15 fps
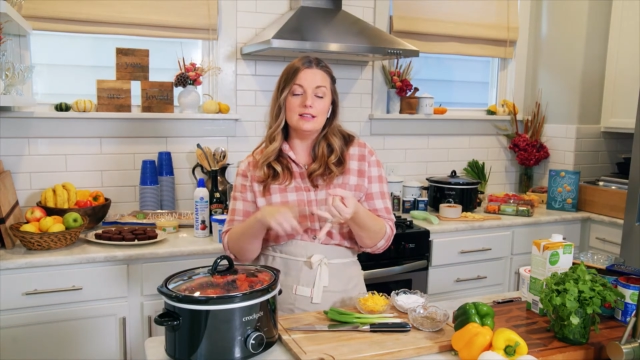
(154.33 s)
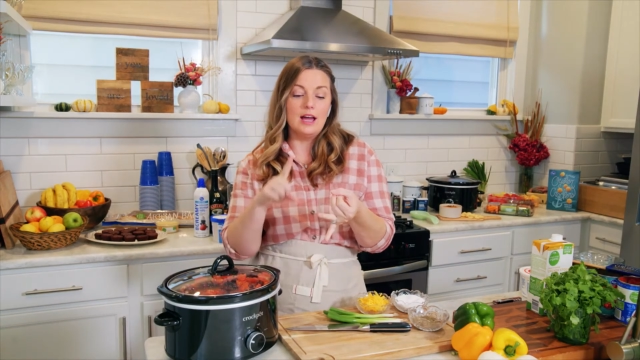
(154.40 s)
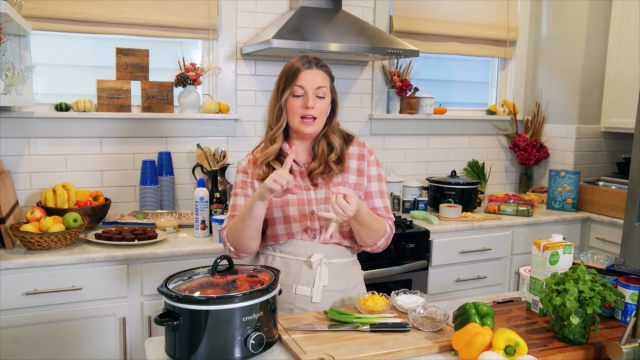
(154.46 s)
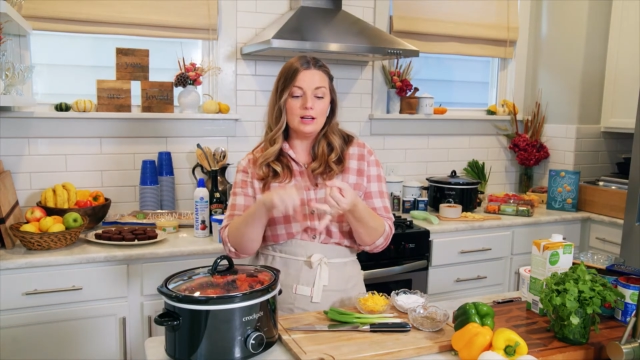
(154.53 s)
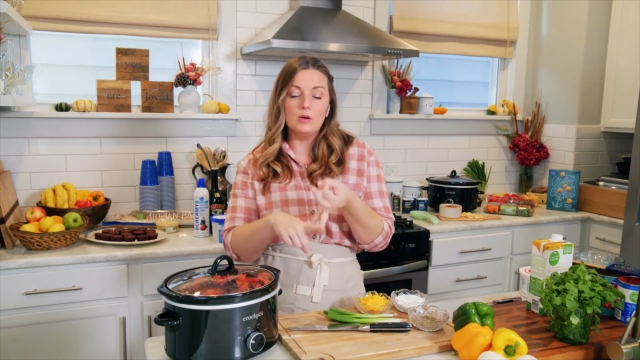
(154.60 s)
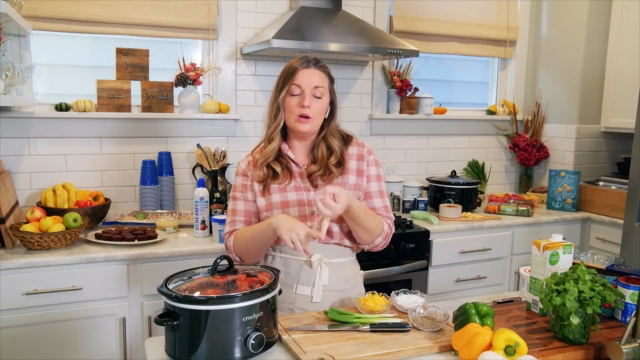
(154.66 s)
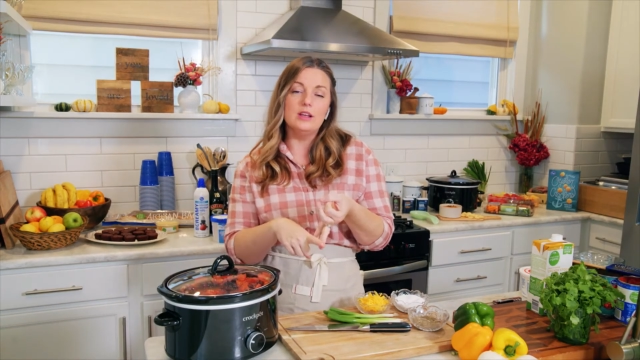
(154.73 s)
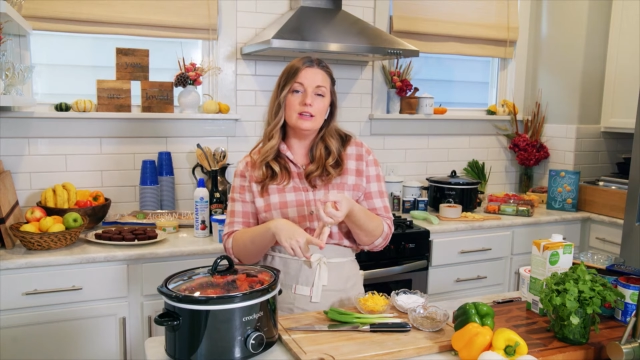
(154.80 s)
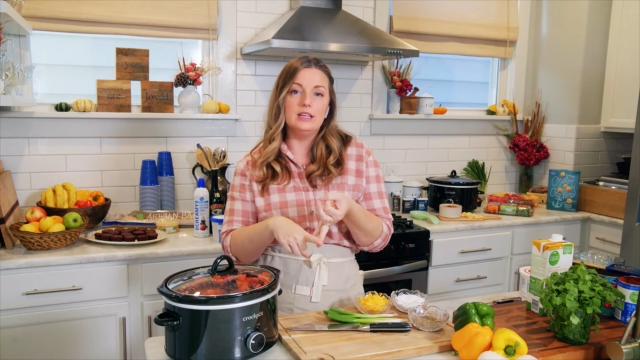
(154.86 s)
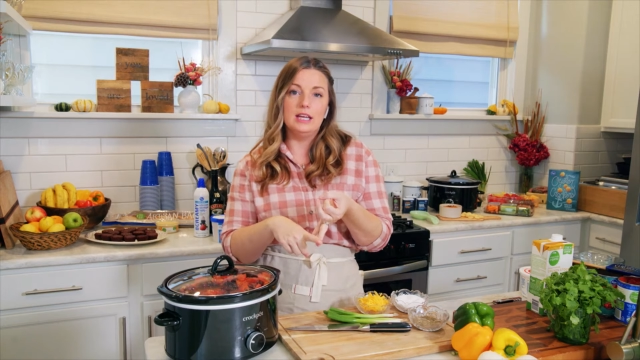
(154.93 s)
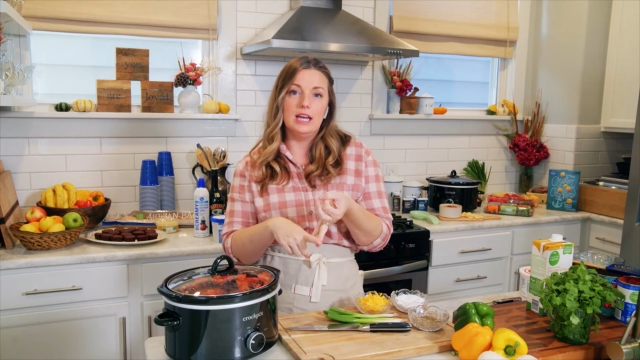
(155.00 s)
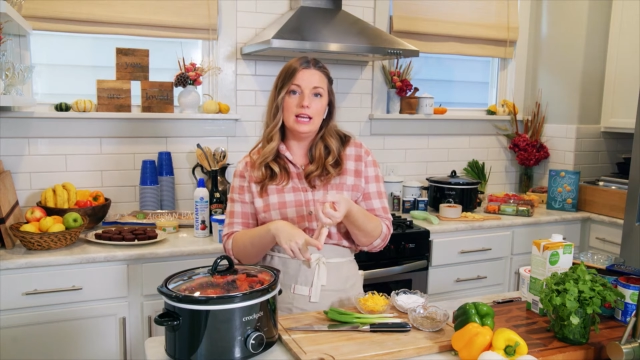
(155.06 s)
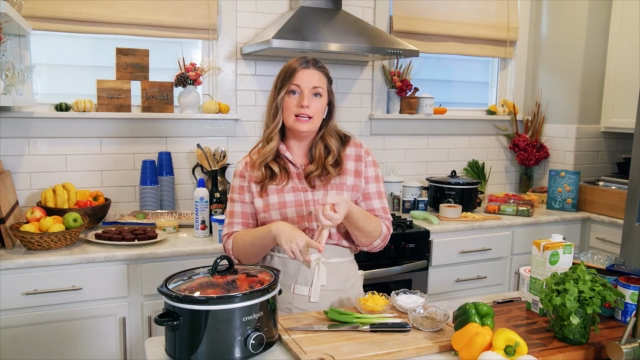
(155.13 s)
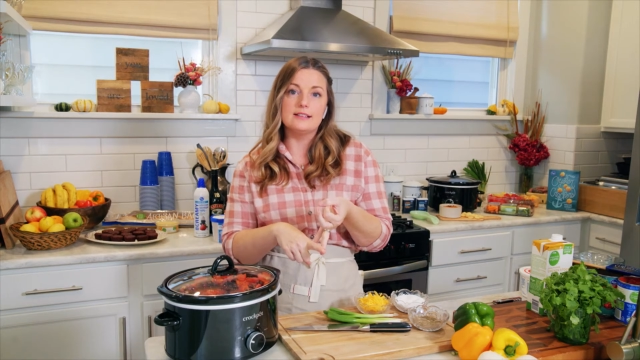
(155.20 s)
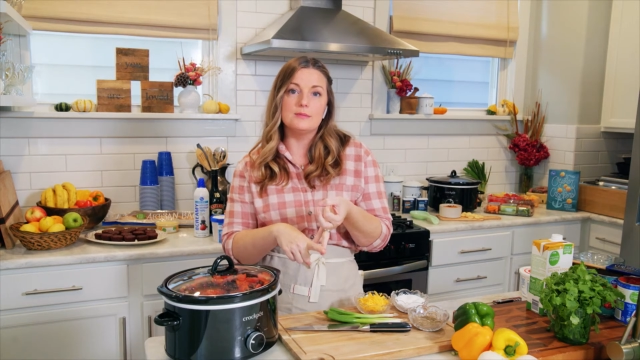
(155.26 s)
high quality
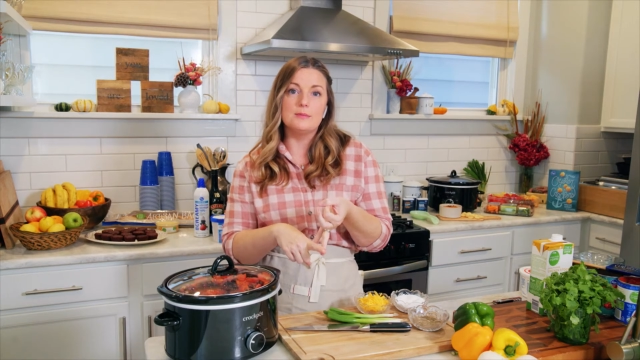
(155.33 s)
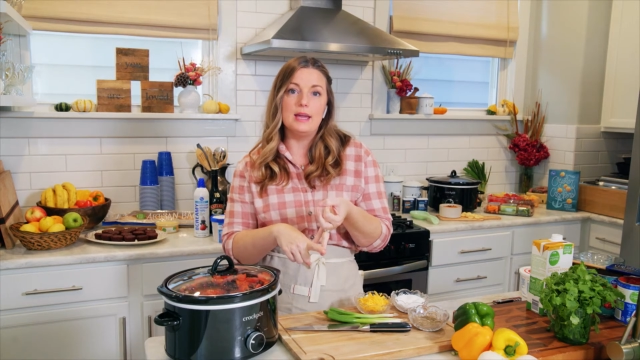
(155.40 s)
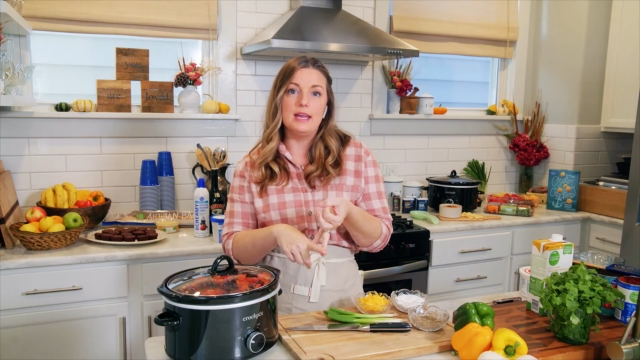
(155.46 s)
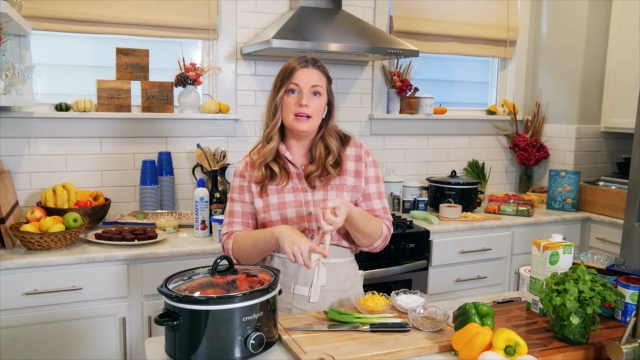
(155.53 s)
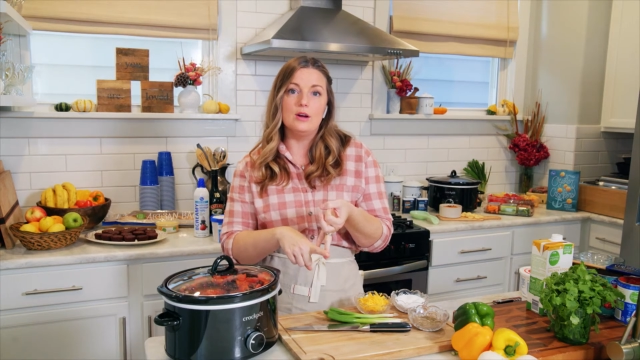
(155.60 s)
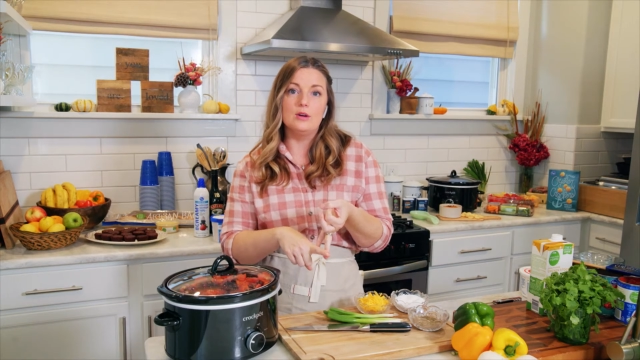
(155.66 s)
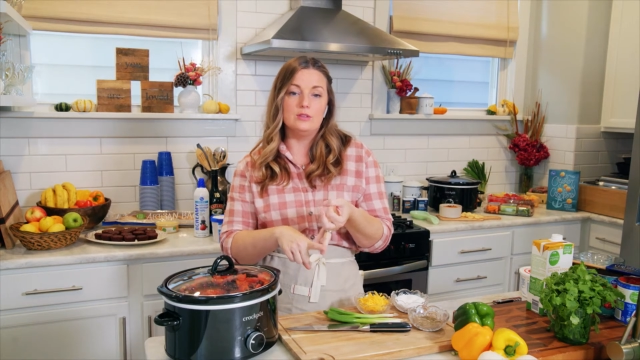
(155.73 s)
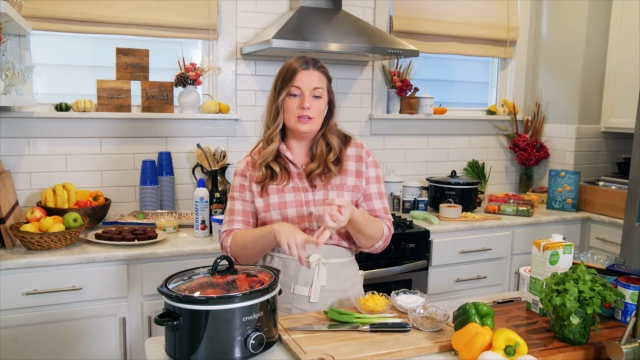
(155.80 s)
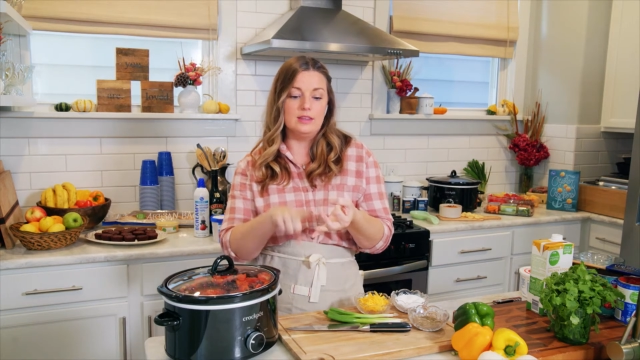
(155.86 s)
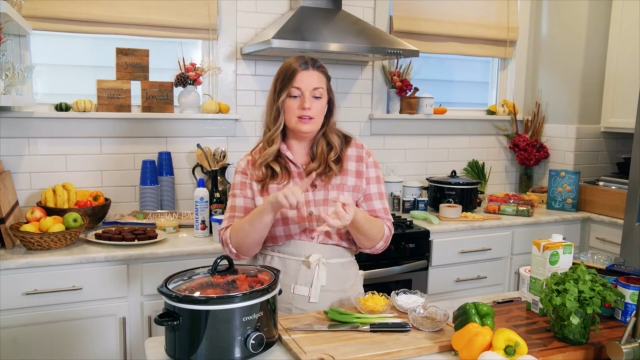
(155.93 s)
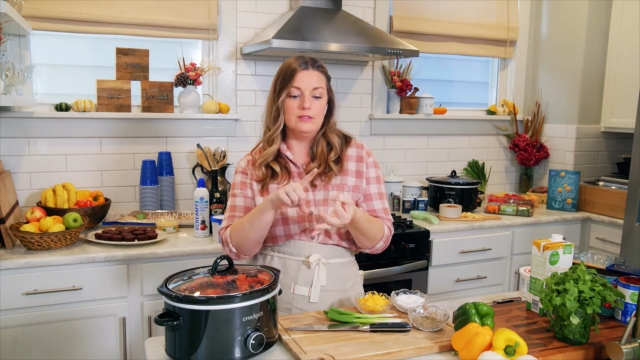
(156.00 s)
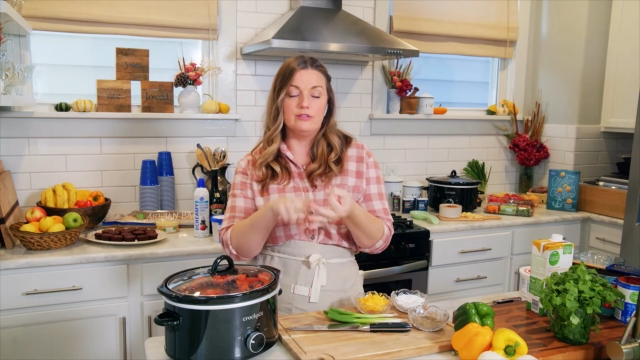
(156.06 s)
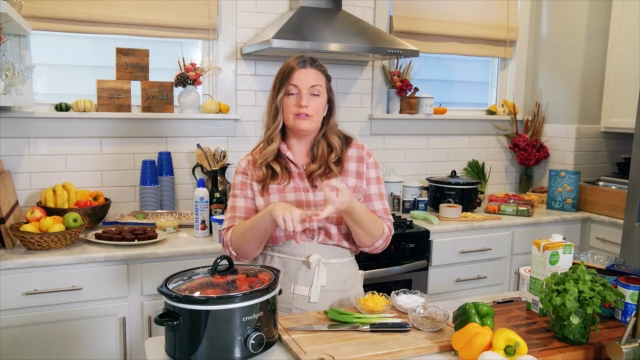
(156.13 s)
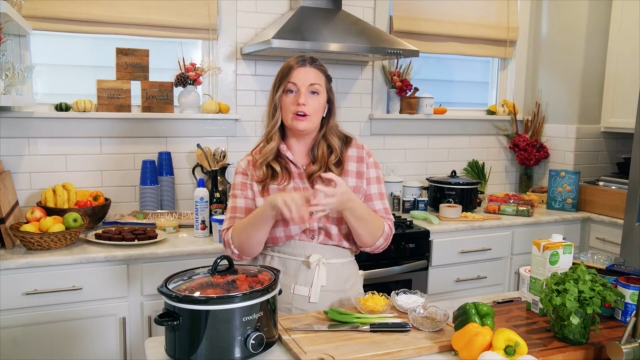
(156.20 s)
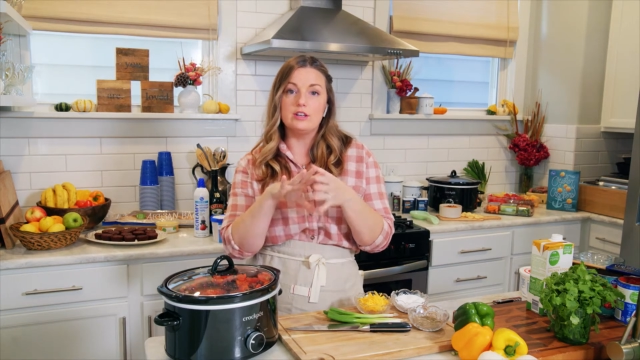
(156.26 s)
canned tomatoes, okay, and
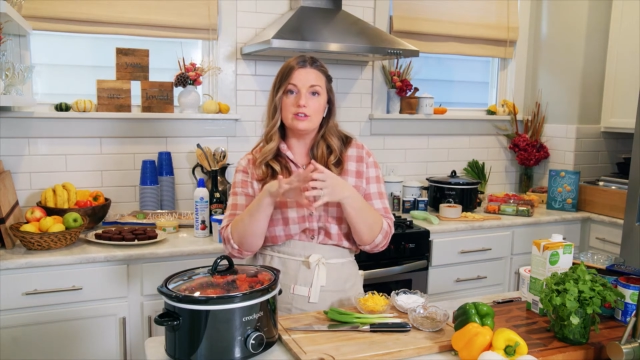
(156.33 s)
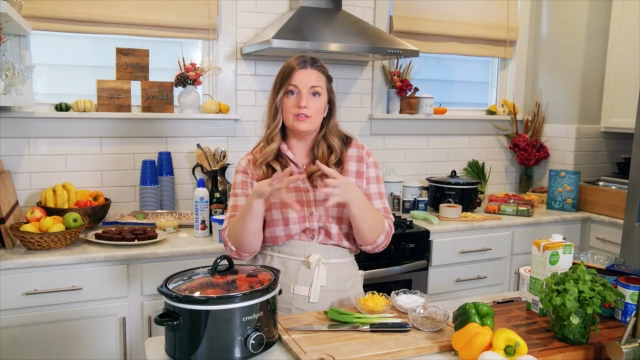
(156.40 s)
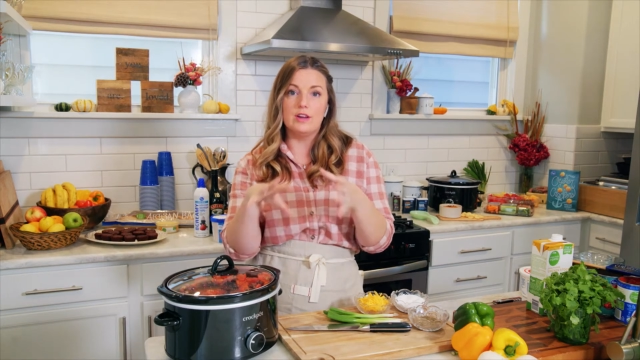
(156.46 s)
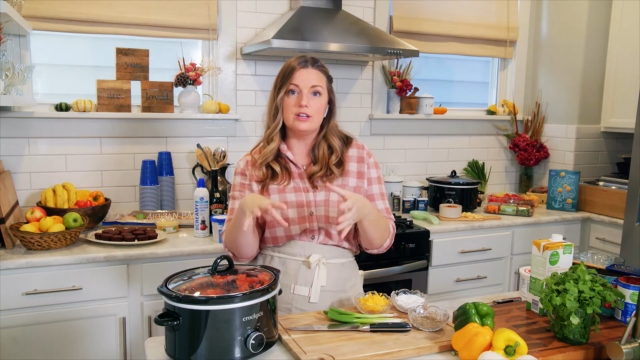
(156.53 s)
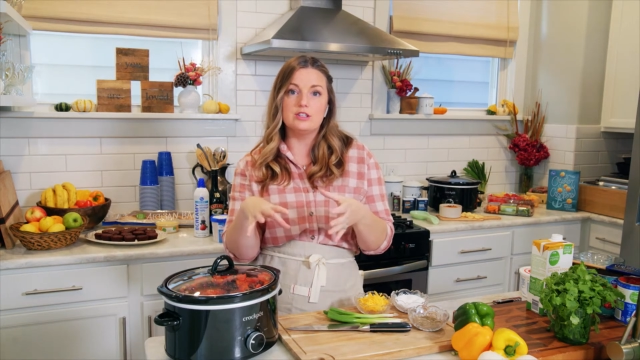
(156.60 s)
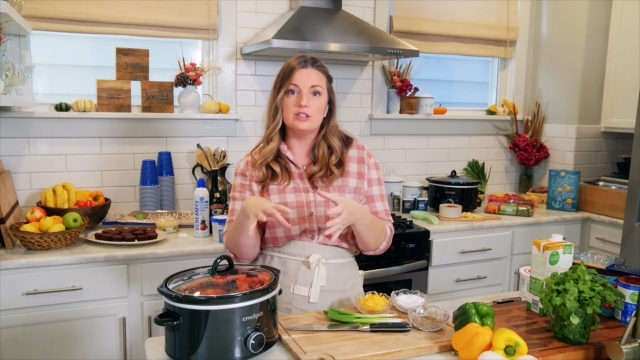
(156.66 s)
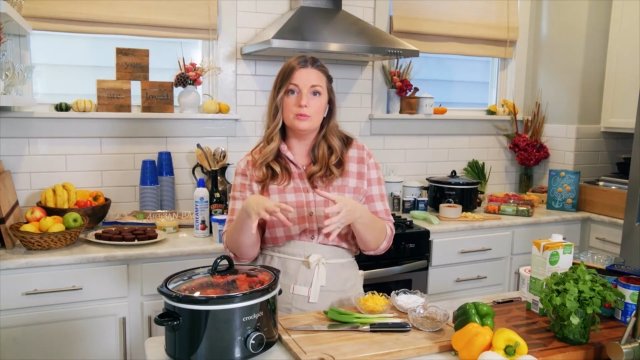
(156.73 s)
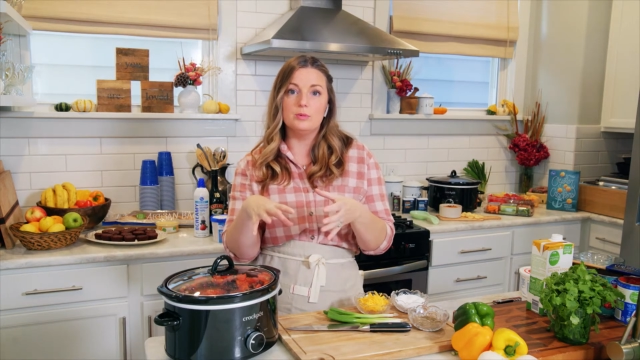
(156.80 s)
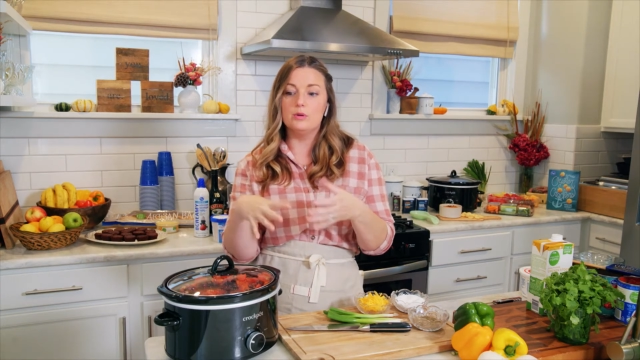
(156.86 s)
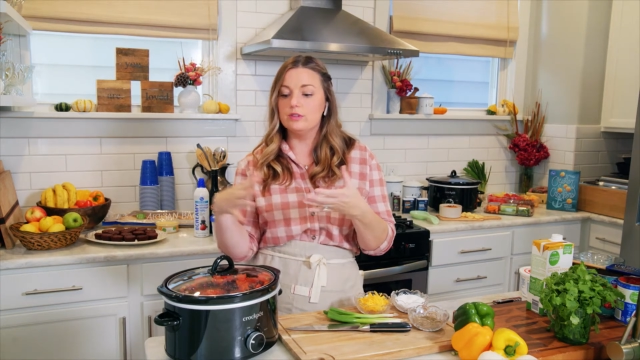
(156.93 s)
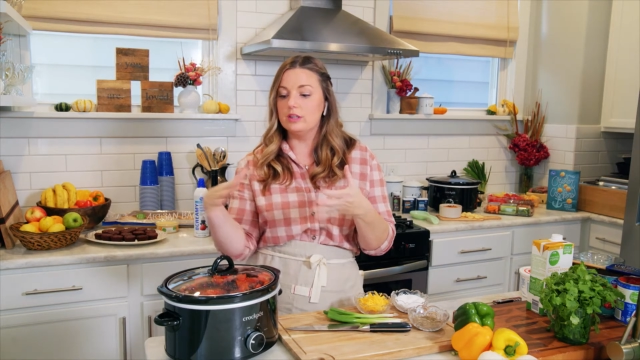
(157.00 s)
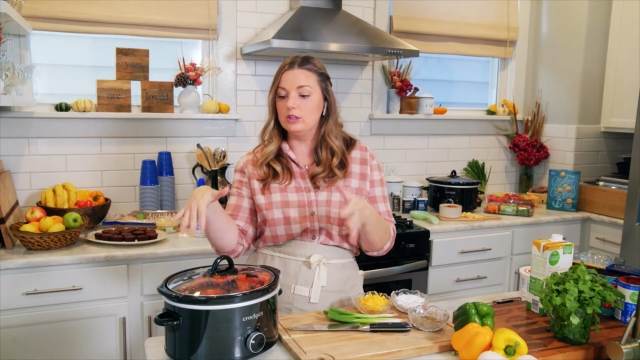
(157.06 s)
then fresh vegetables,